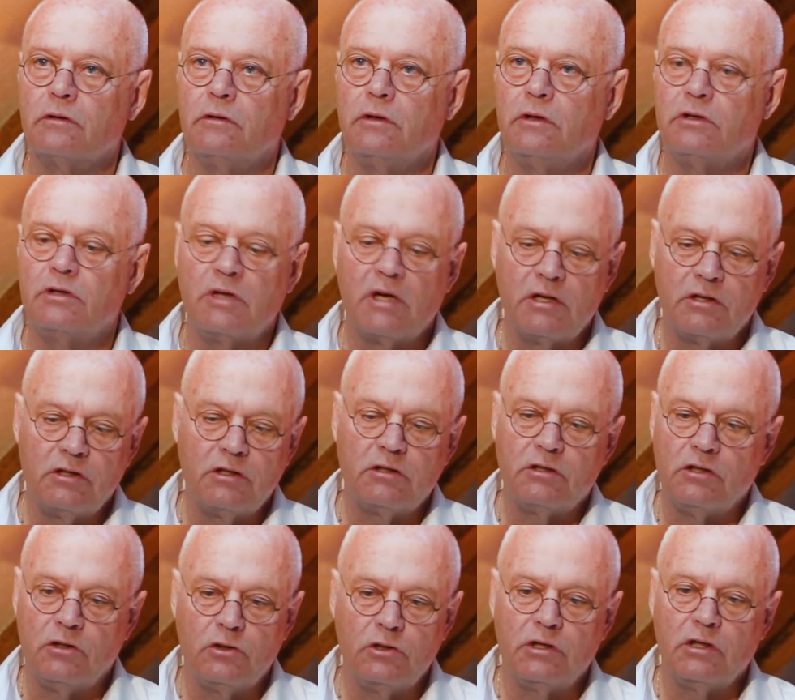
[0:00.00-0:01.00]
It's not just
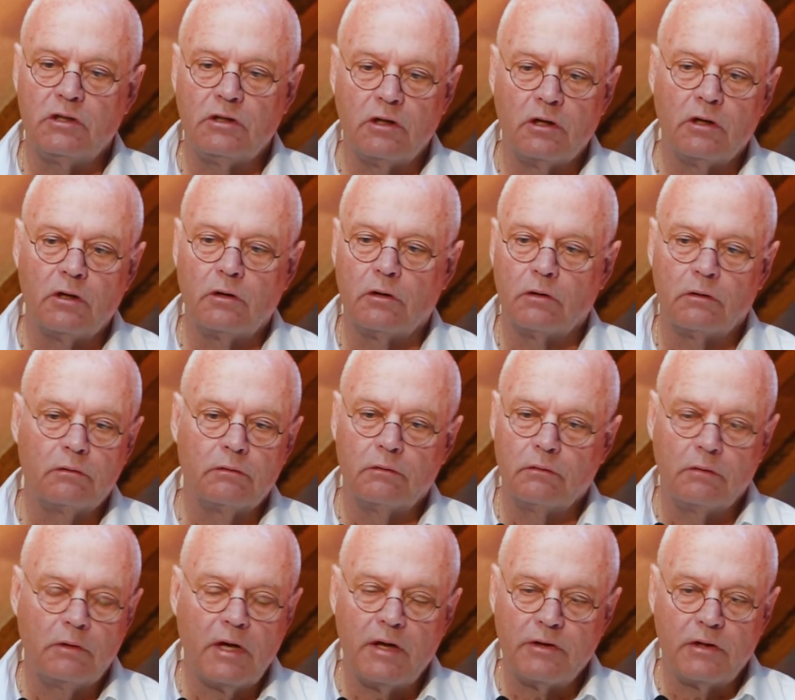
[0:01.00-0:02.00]
you sit there
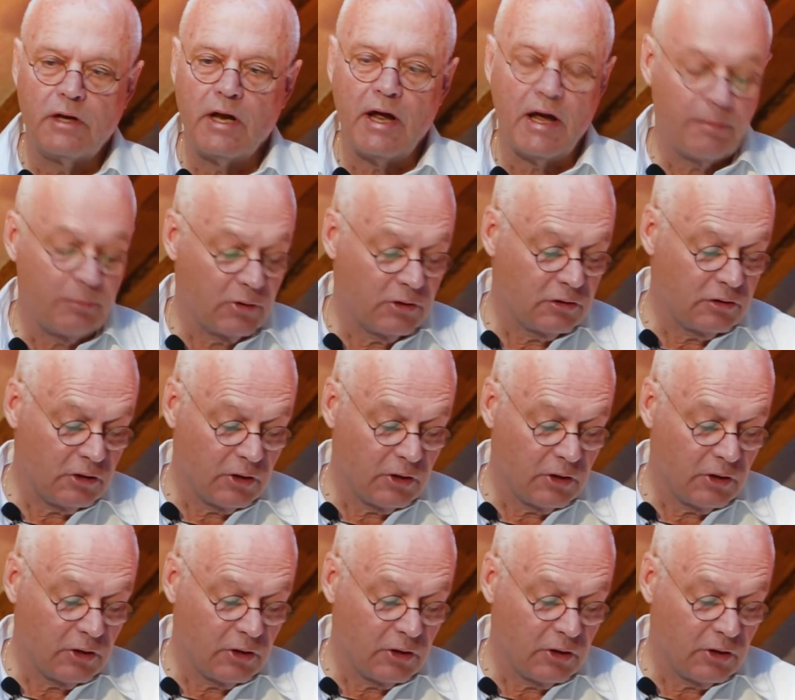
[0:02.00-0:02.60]
and nothing happens.